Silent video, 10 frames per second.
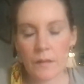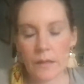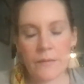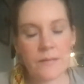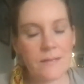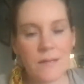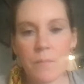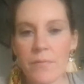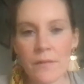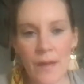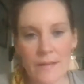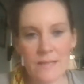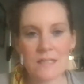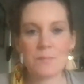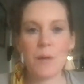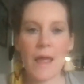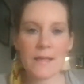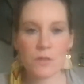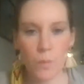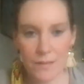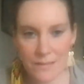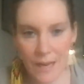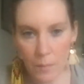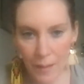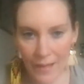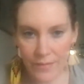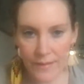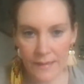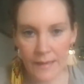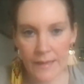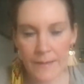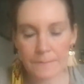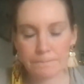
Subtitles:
And this is something that is explained to us telepathically.